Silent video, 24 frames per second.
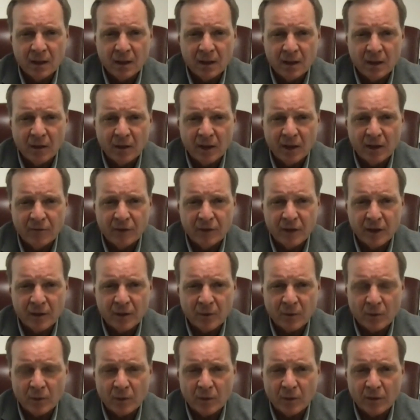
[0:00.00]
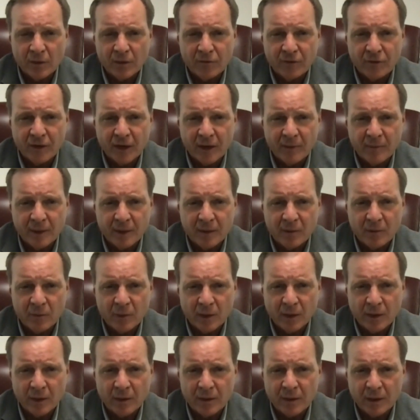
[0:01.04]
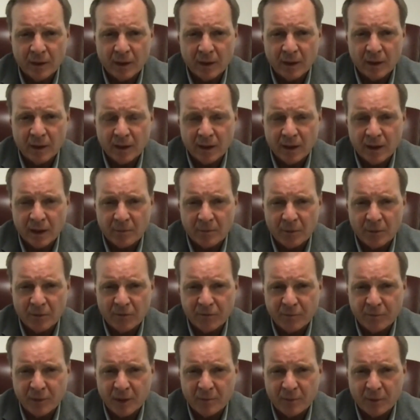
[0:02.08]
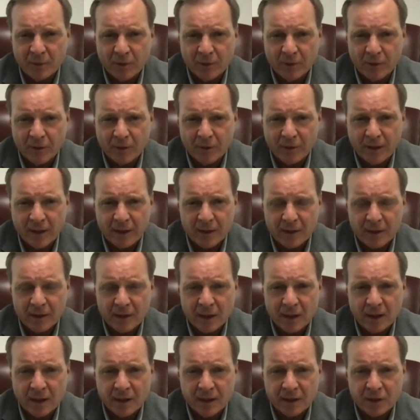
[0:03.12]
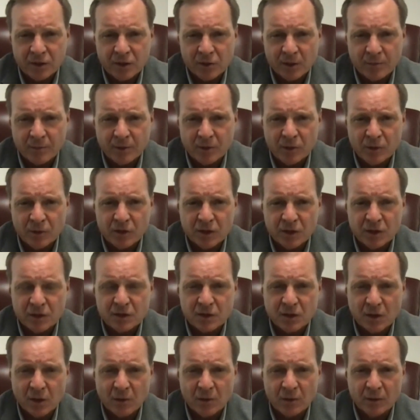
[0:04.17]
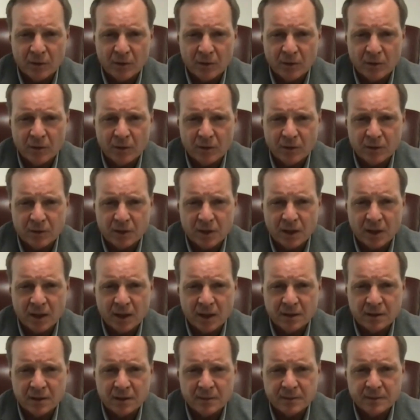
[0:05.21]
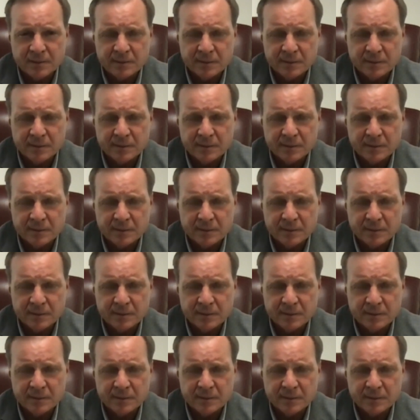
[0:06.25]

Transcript: you know, even in a rural environment where a, a couple of people are, are out on a hunting trip. You just don't do those things.